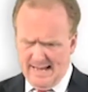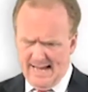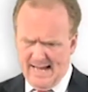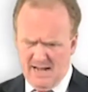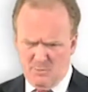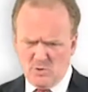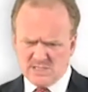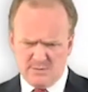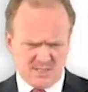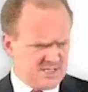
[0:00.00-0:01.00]
I'm
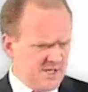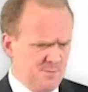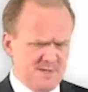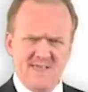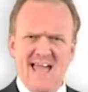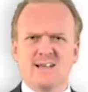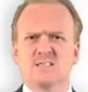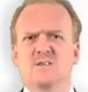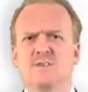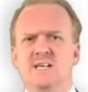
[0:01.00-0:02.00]
also assuming that
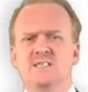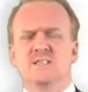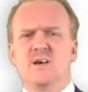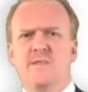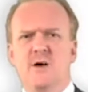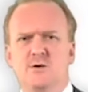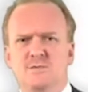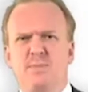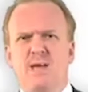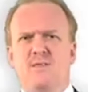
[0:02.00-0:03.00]
excavators are
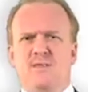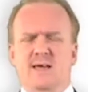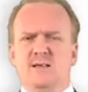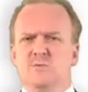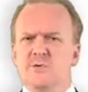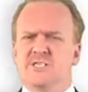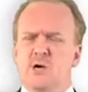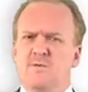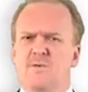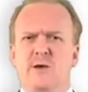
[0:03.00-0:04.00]
those big things which
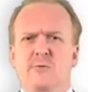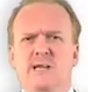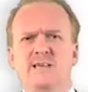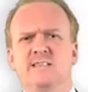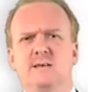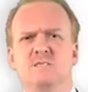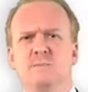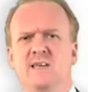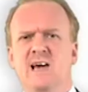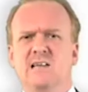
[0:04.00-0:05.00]
so frequently seem
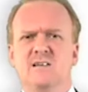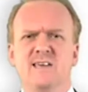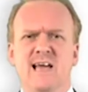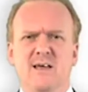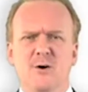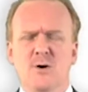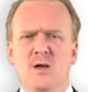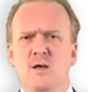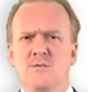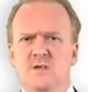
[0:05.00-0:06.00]
to be coloured yellow
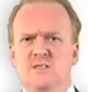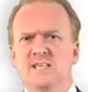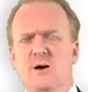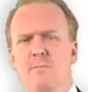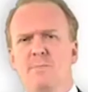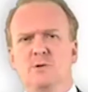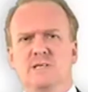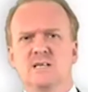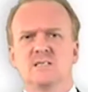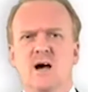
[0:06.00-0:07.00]
that sit on
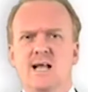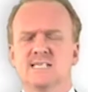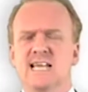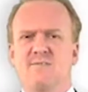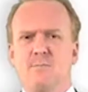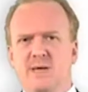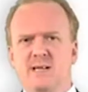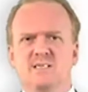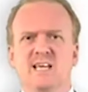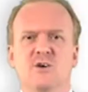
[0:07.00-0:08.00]
building sites and have a
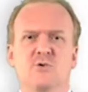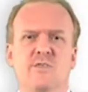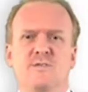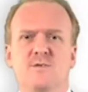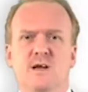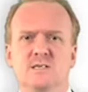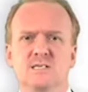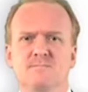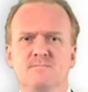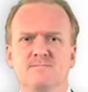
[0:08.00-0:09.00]
big digger on the
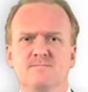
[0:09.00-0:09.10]
front.